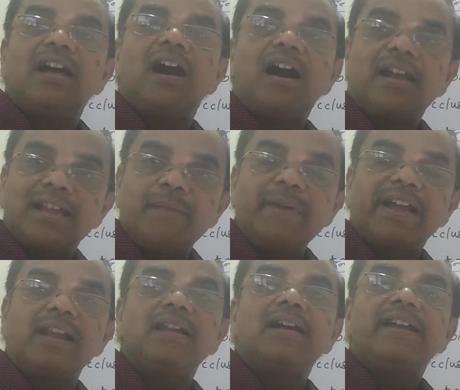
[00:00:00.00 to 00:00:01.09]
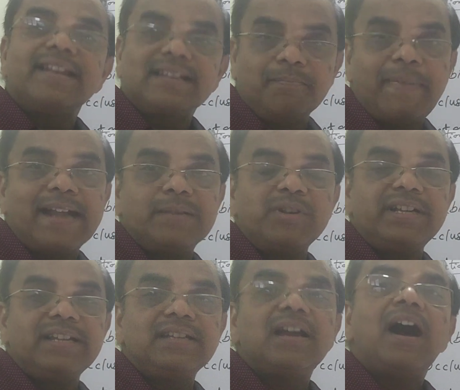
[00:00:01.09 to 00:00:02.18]
or chemical
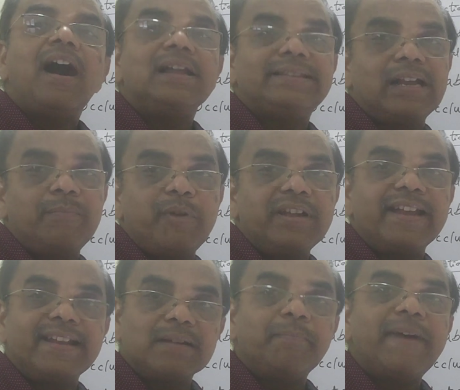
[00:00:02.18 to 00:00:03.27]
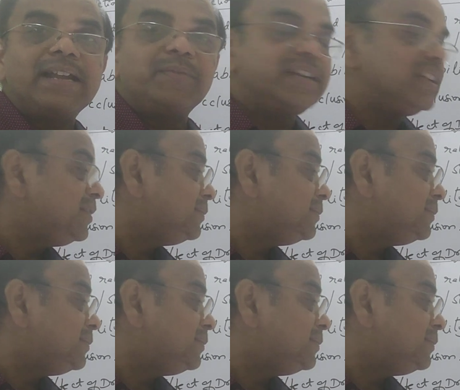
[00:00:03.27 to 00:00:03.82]
incompatibility or therapeutic incompatibility.